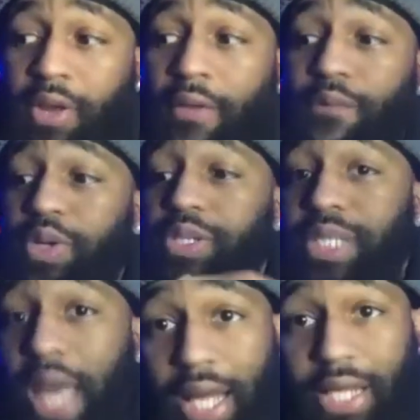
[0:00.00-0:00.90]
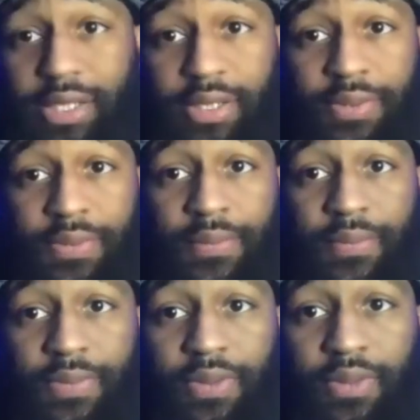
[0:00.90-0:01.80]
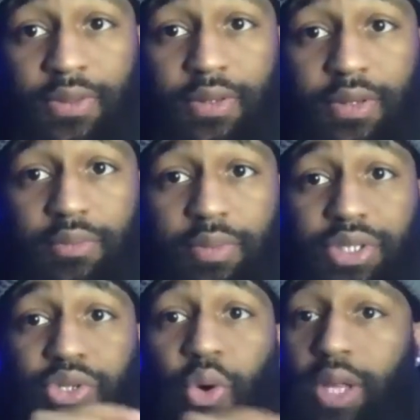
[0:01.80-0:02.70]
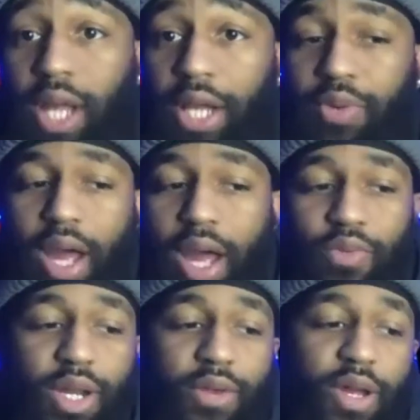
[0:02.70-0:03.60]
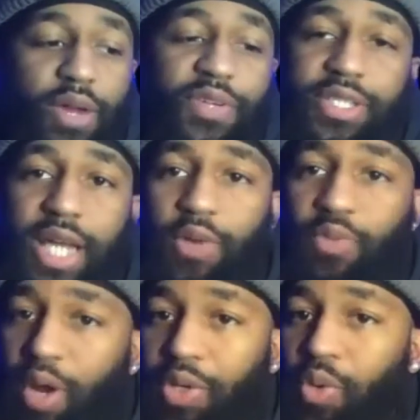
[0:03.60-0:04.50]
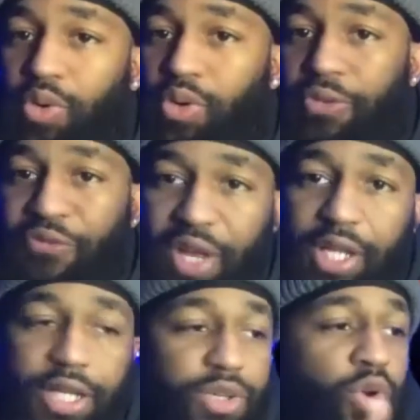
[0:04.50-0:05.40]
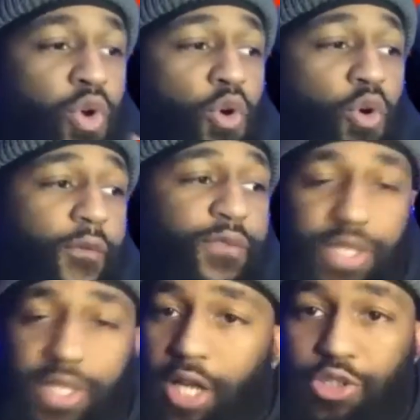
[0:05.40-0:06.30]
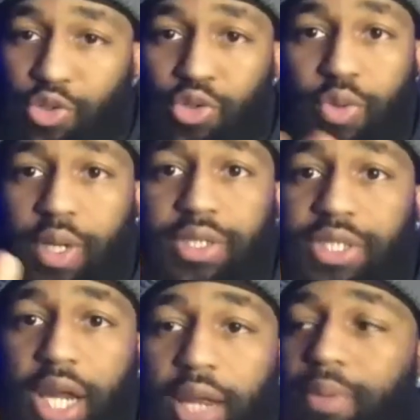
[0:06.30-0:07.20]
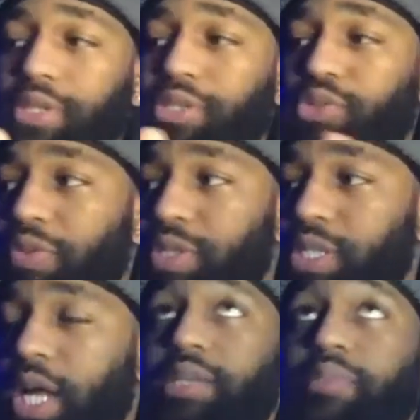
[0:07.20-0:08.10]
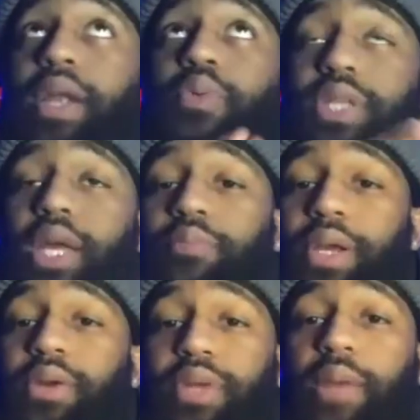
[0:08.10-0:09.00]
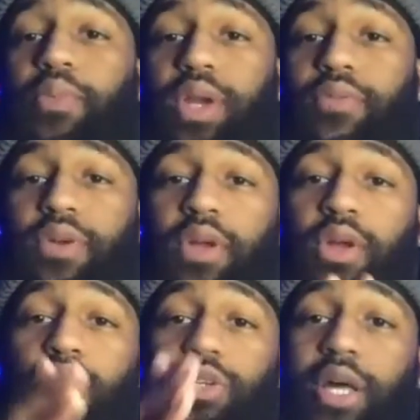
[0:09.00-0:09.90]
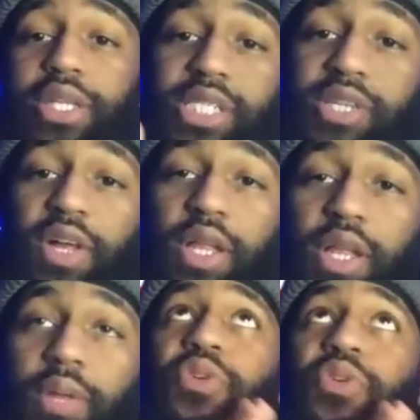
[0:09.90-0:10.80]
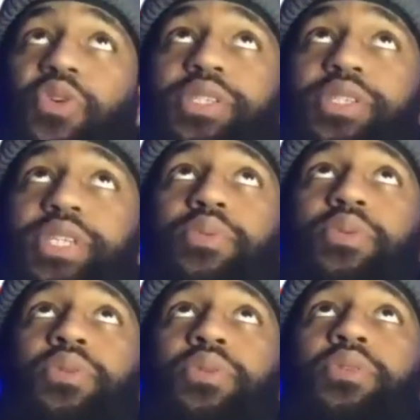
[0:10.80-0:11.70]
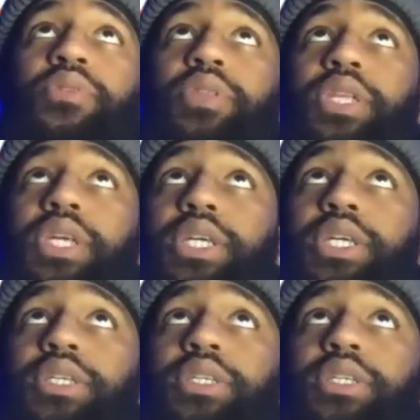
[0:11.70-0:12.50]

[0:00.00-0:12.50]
for your stats storyline you have, whatever, if it's not Randy Orton or The Fiend, or if it's not Drew and Sheamus, or if it's not somebody with a bigger name, whatever, nothing is developed. For, for example, the